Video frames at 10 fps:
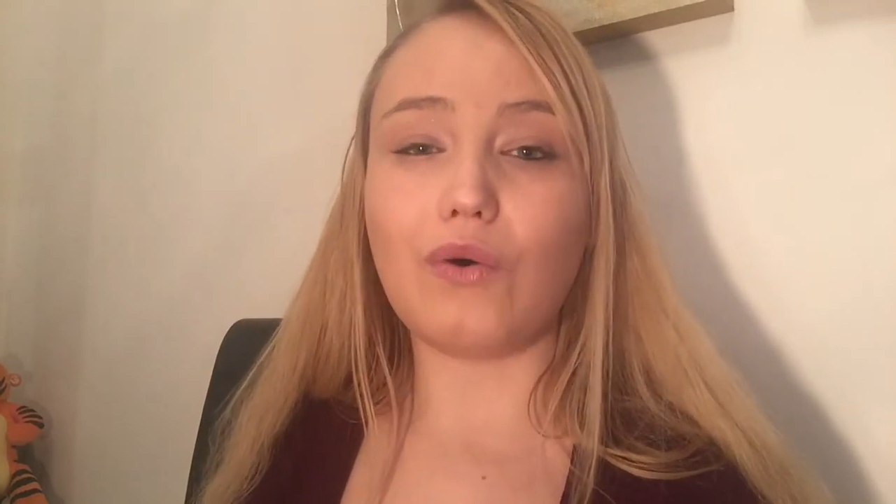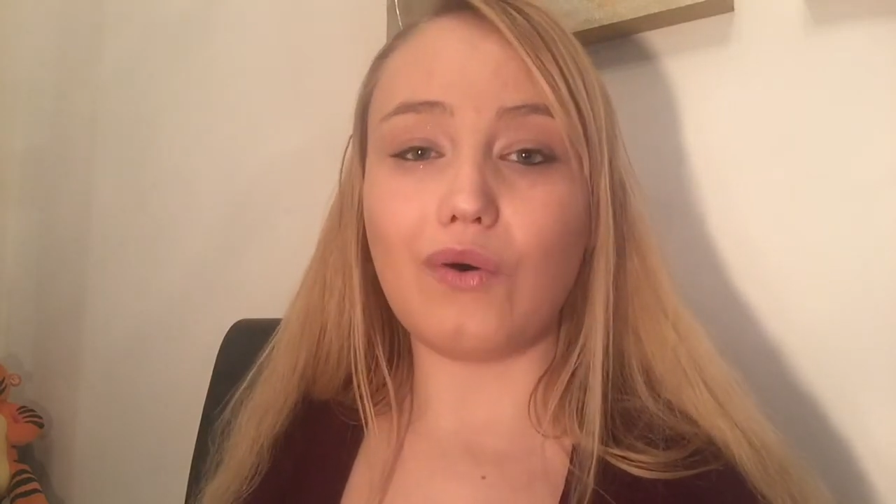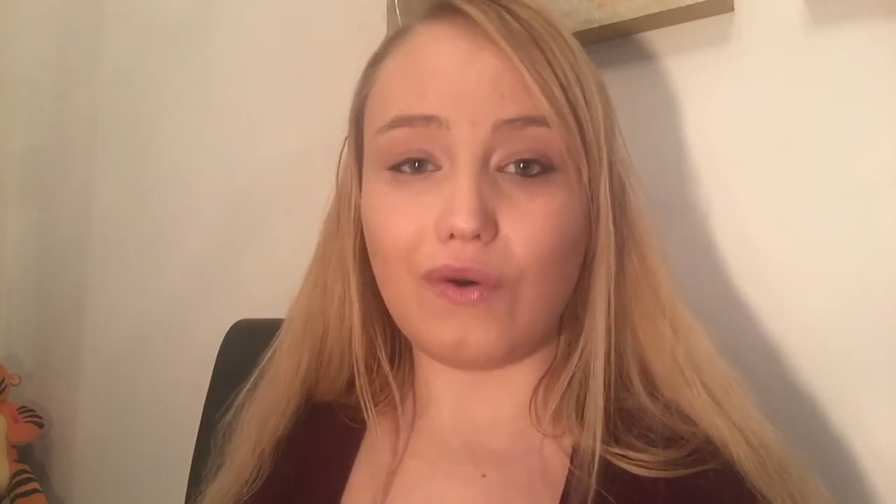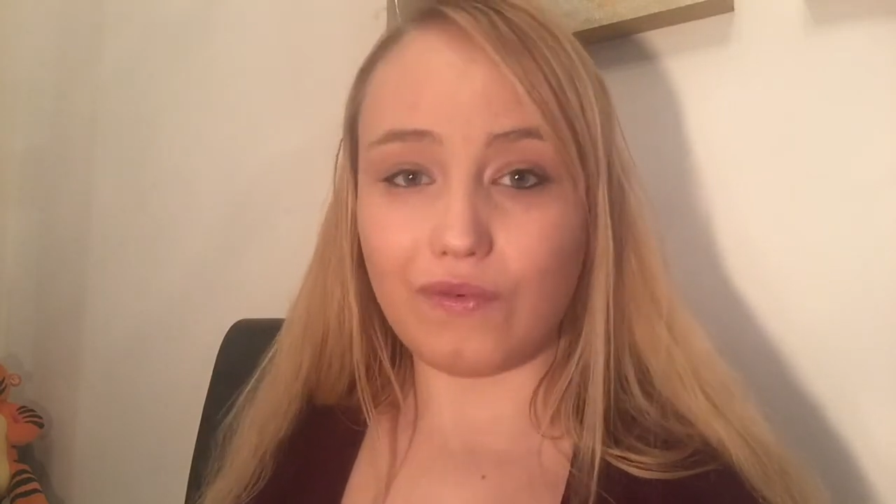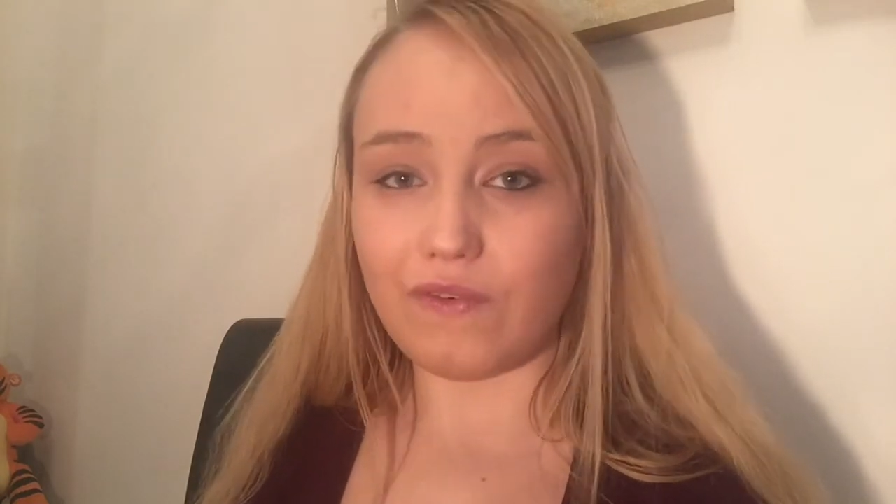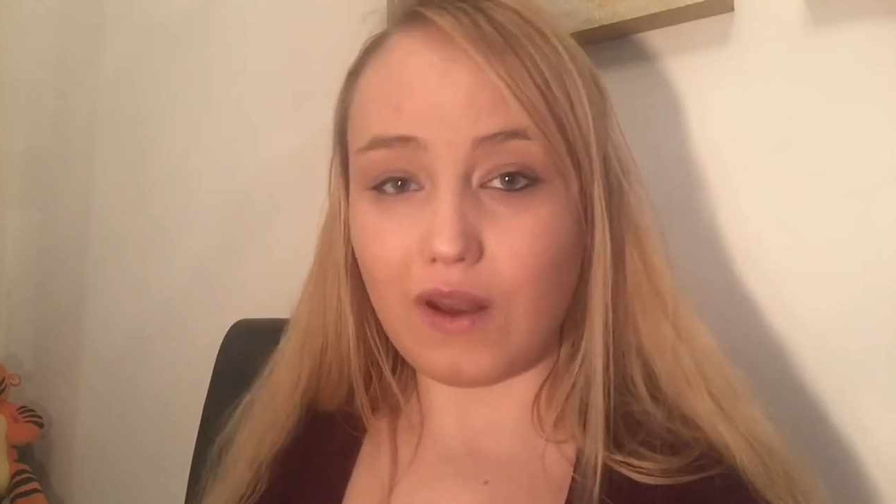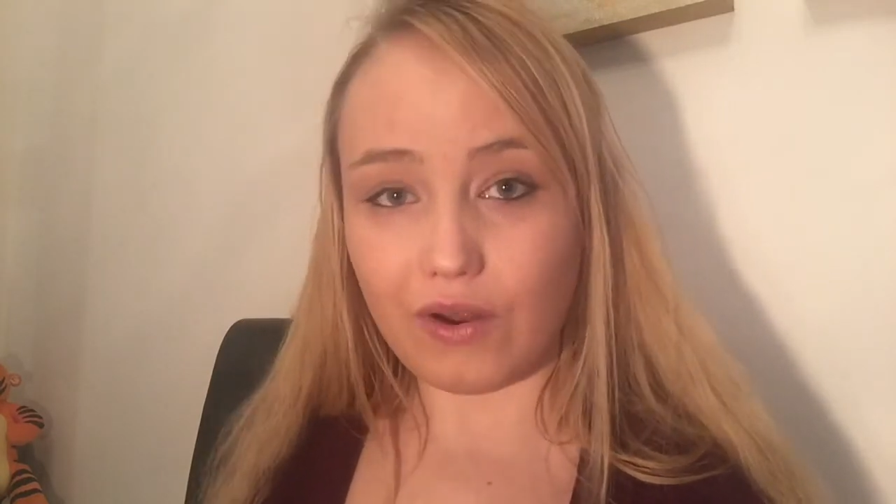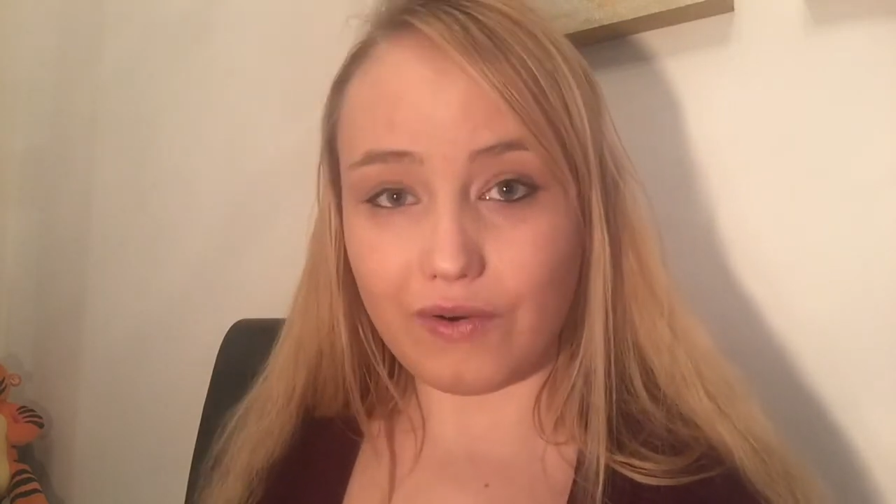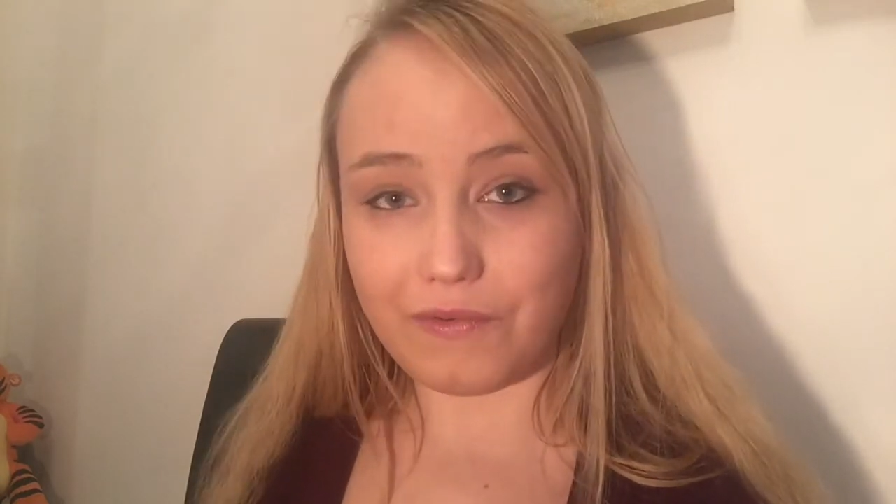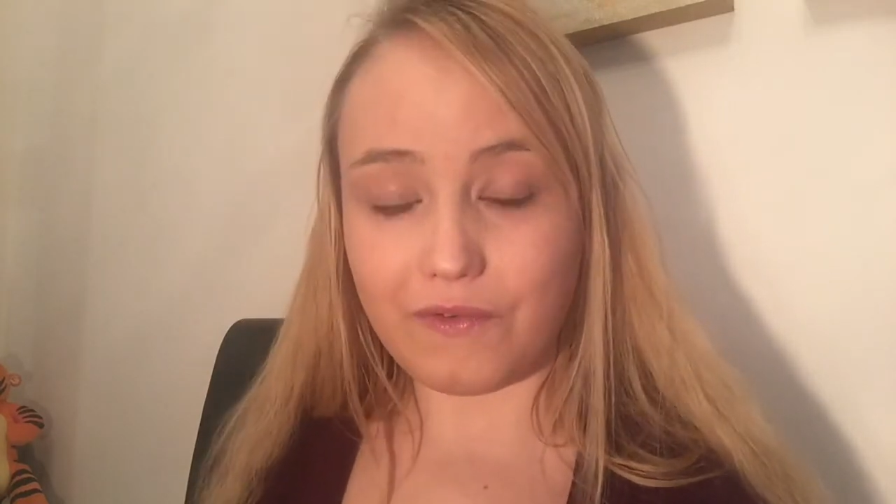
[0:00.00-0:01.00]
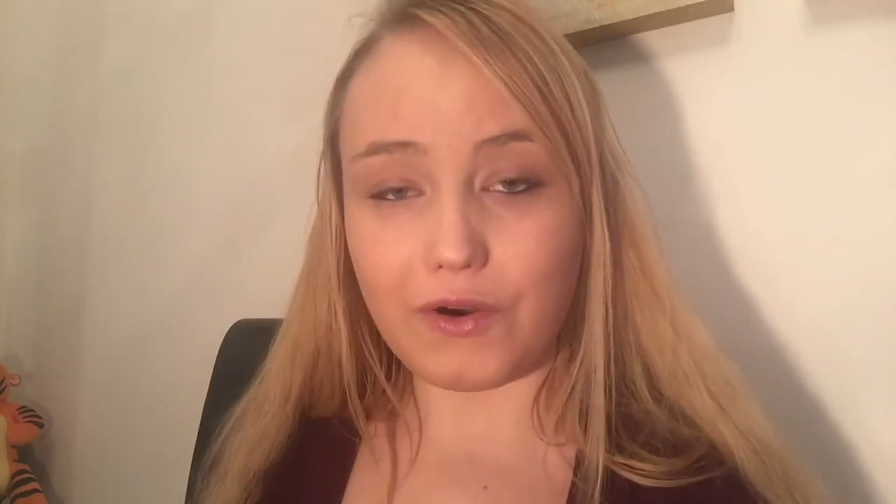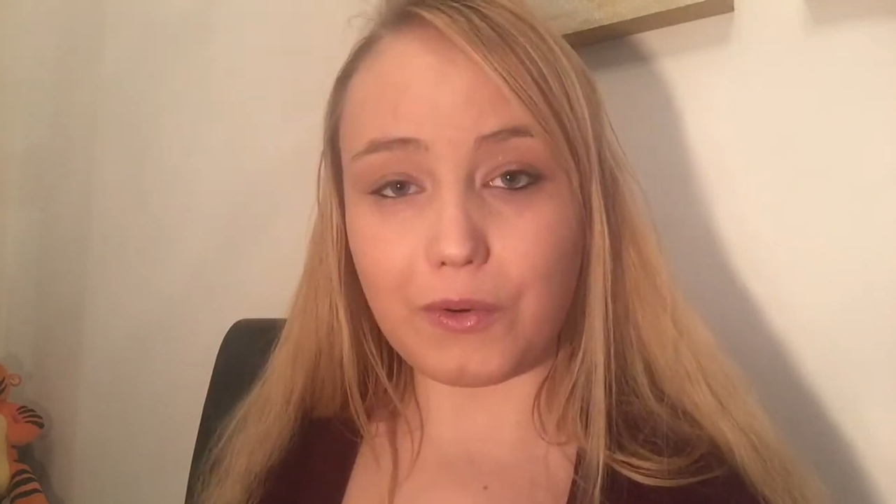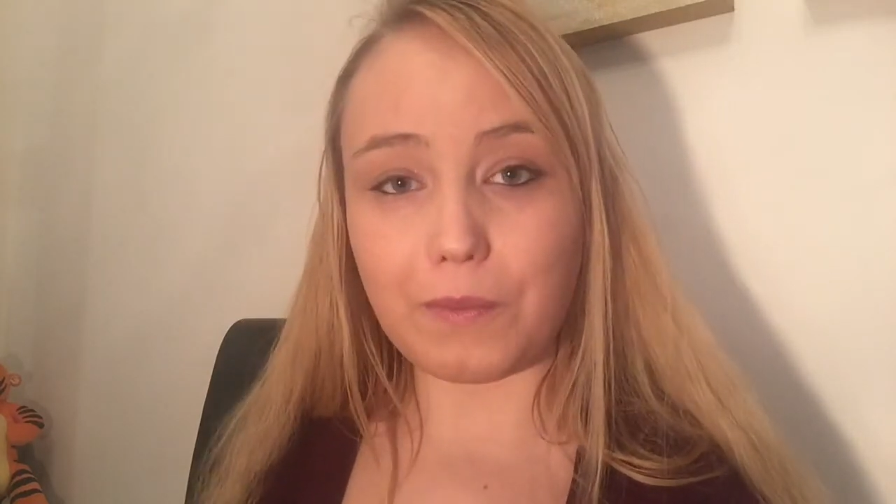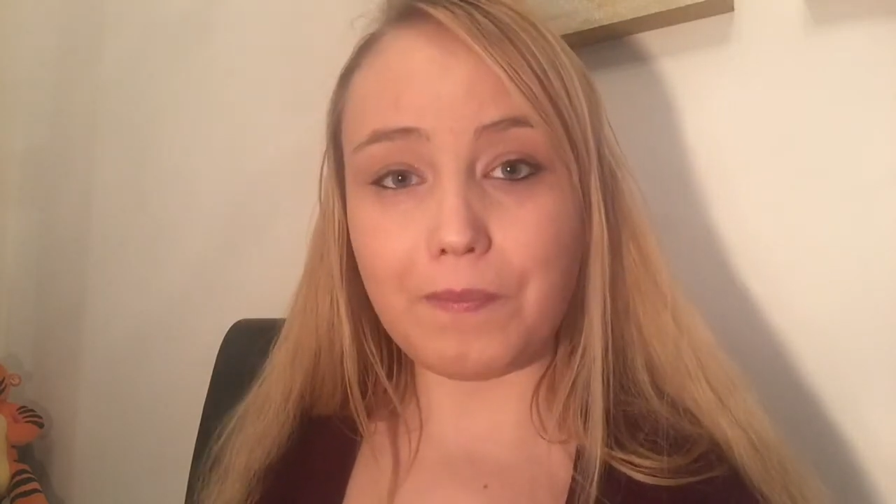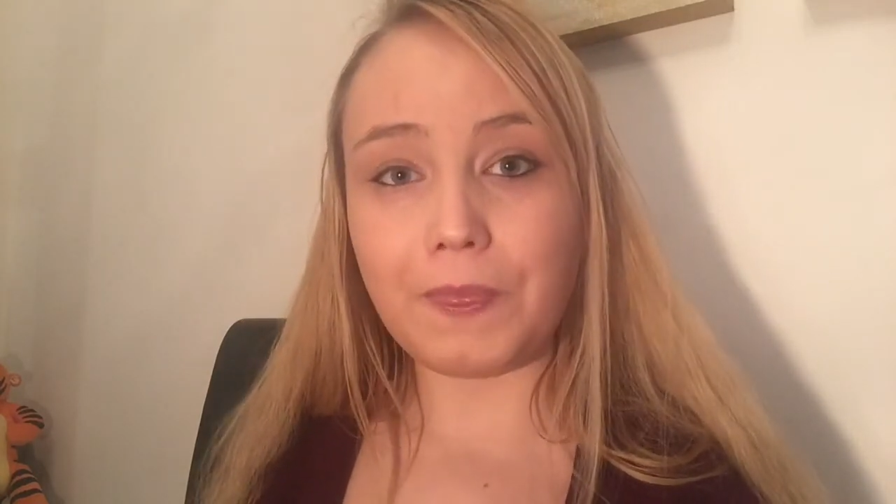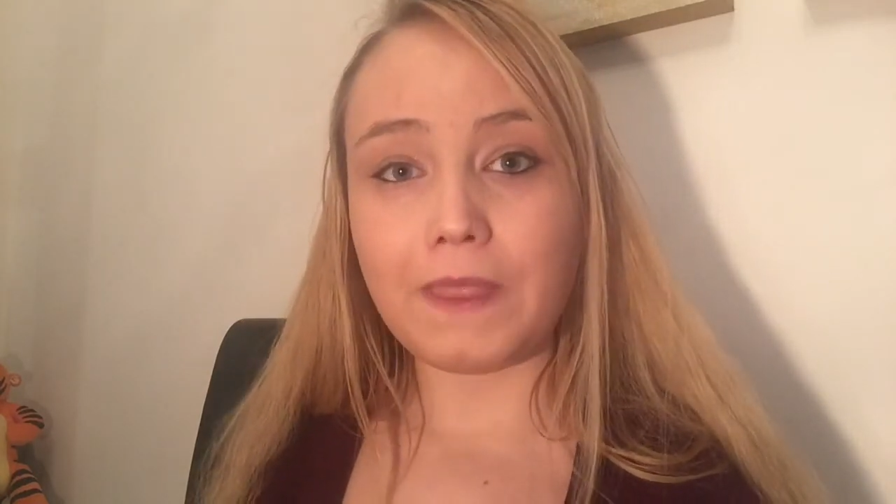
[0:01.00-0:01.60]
awful lot of room.